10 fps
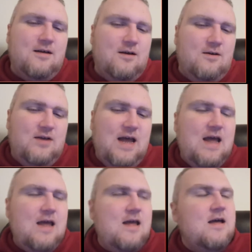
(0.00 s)

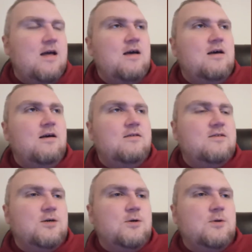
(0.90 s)
okay,
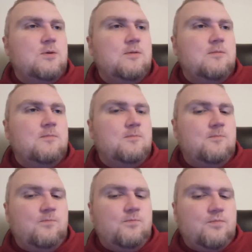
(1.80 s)
so
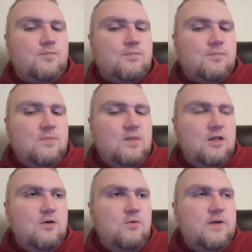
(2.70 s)

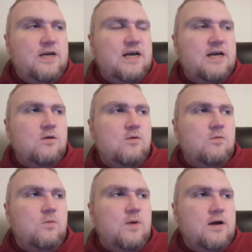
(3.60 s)
we get
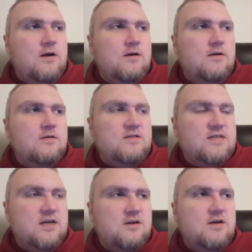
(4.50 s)
where
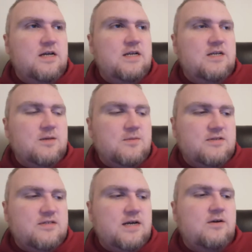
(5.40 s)
Sarah and Double
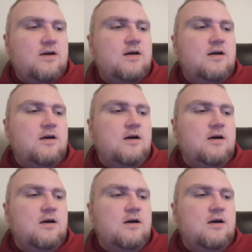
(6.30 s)
Sarah